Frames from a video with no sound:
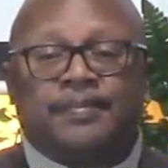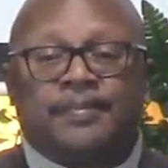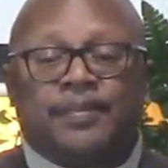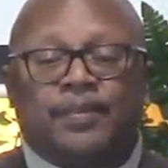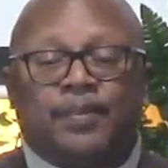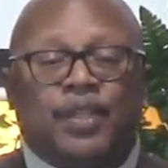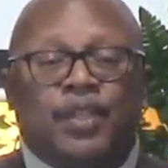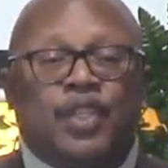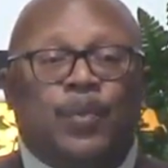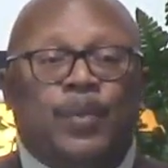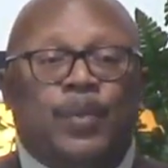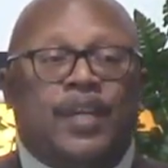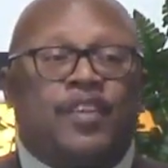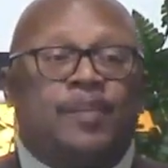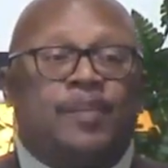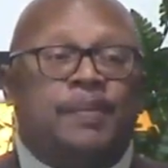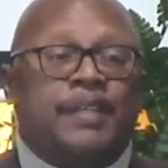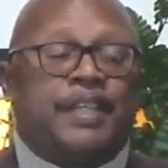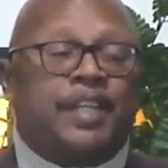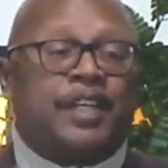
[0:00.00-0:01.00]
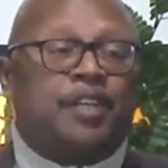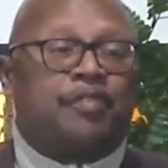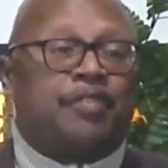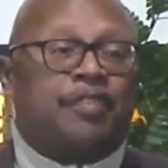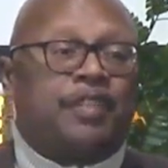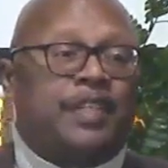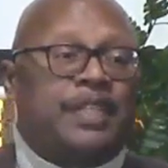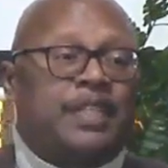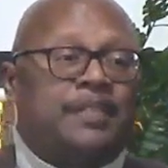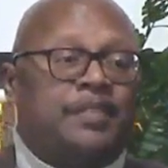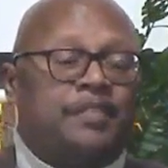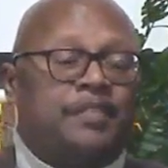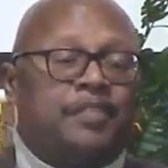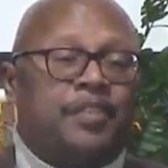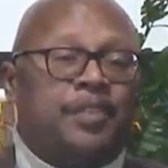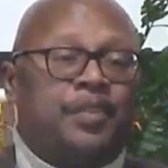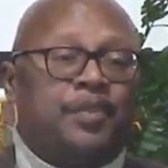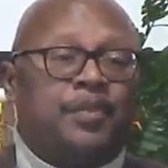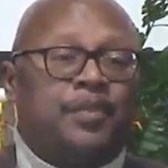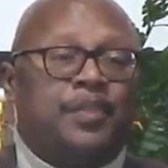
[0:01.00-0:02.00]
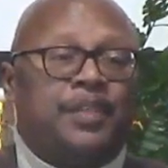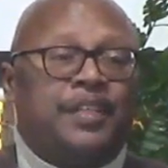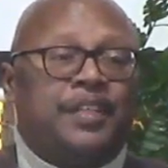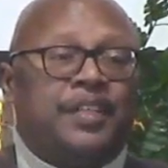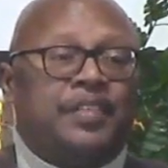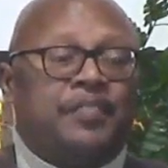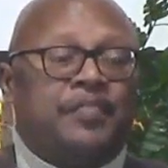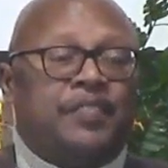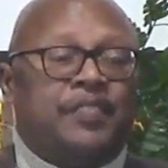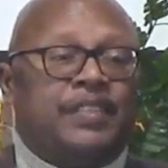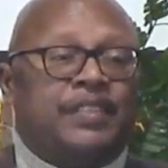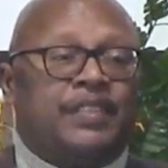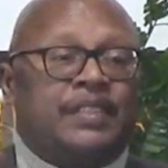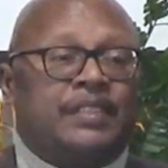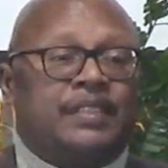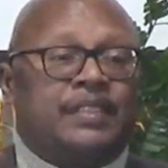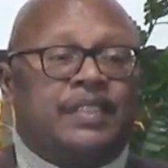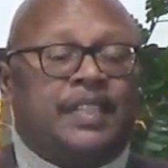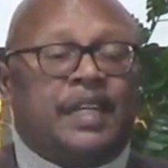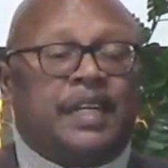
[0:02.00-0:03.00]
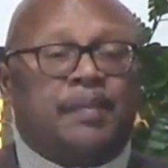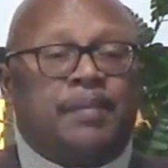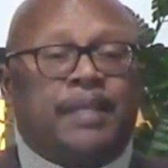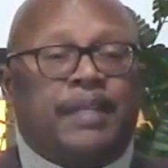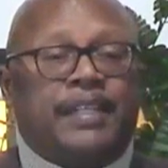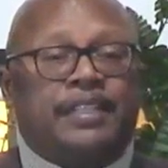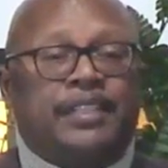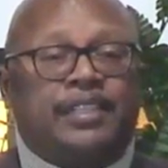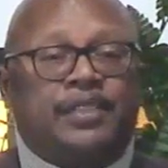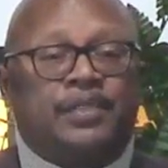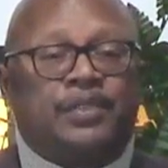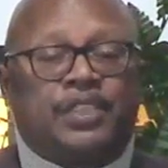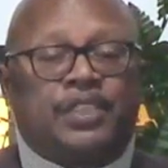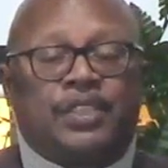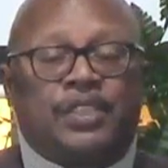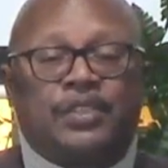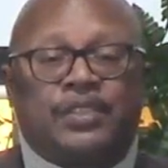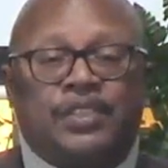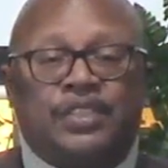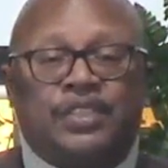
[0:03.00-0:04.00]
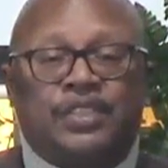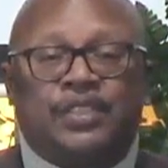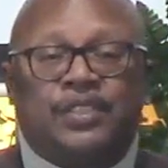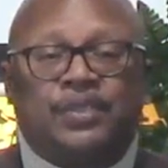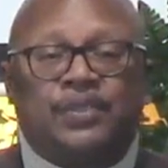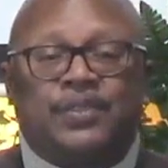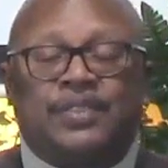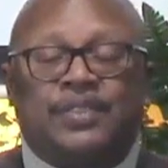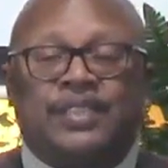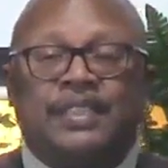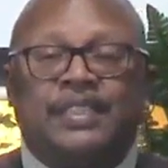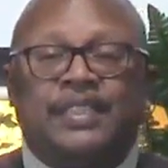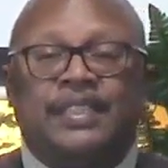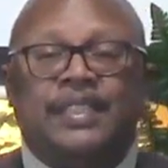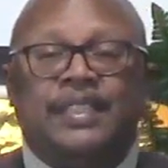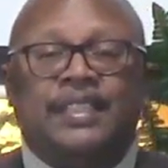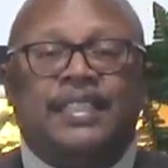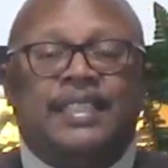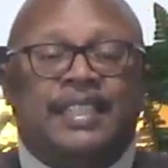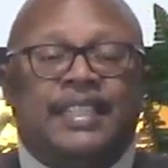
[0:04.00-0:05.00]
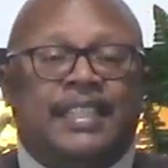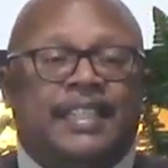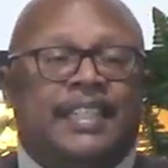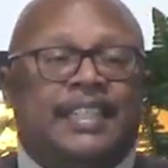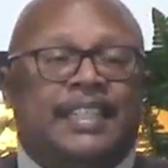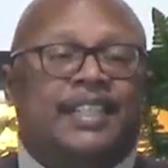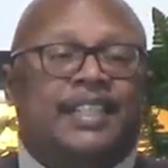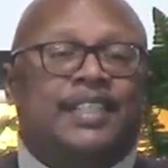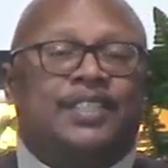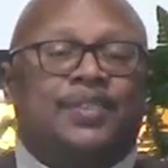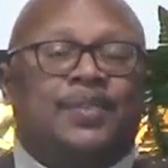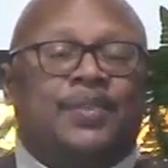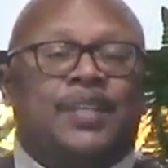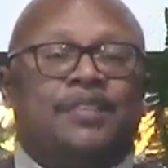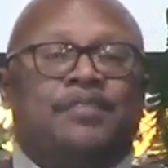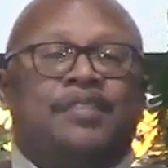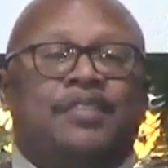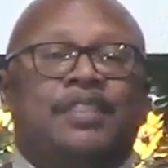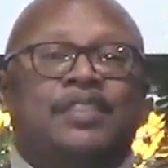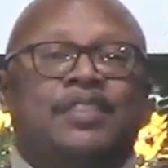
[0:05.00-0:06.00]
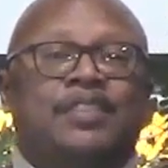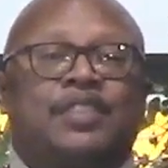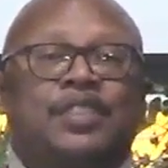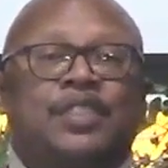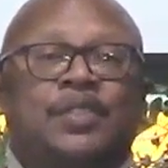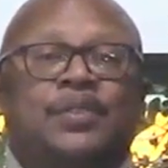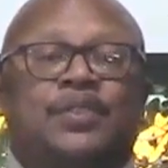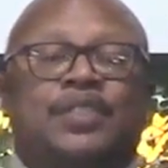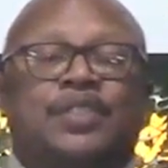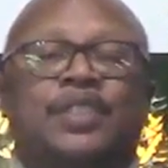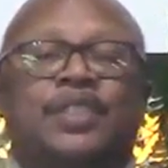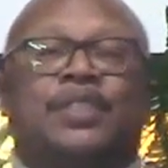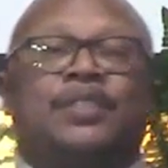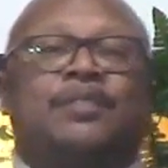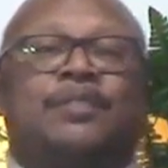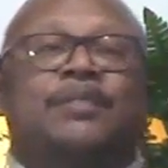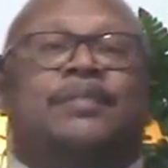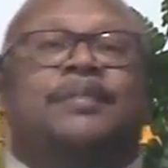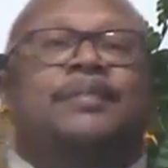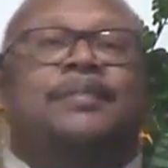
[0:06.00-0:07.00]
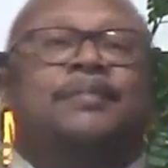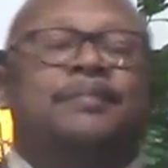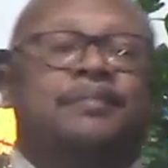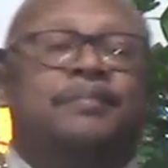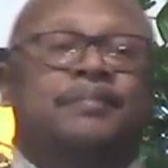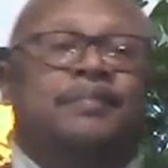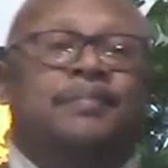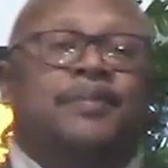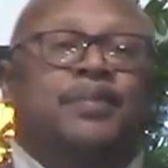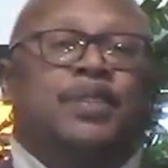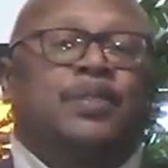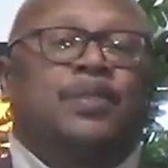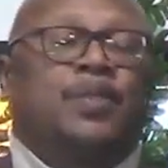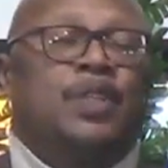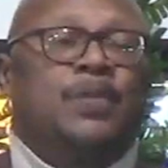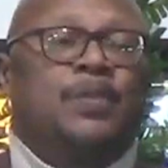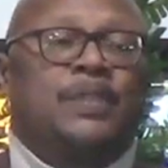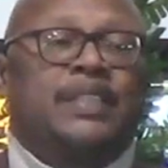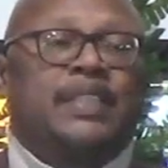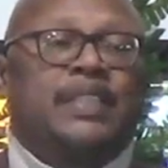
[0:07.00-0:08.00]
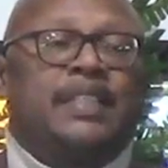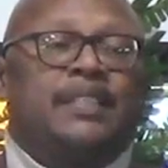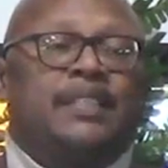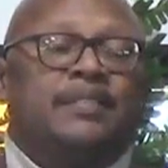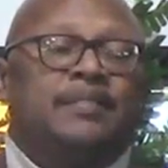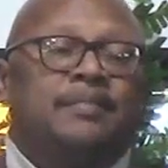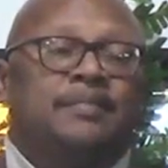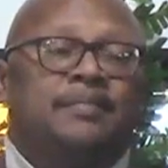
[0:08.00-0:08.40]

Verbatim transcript: What do we have to be careful of? If you visit denominational churches, you'll see, and here's Reverend So-so. What's wrong with that?